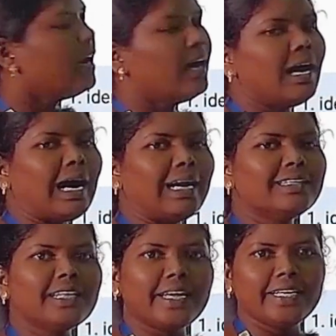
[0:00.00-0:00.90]
And
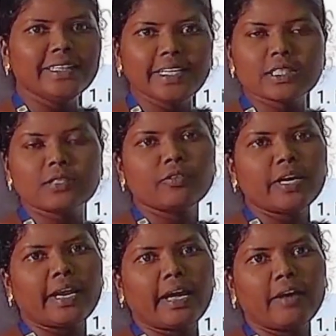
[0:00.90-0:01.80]
in this, we are
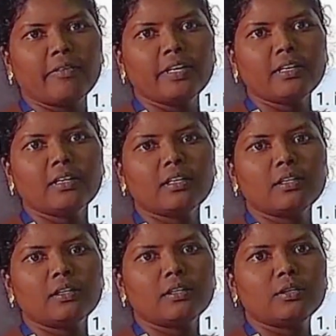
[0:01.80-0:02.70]
having
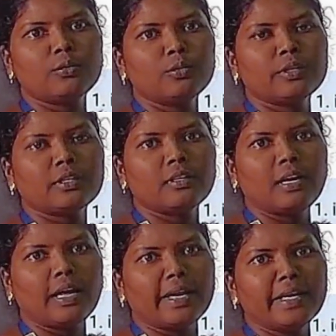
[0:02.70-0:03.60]
two
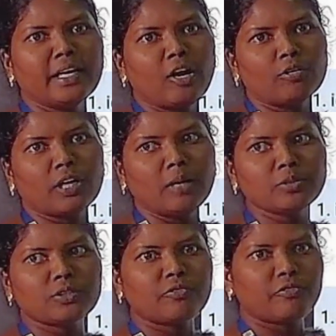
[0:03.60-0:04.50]
learning outcomes.
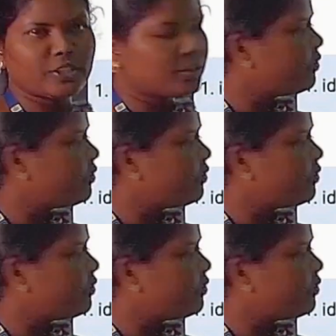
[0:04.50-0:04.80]
First one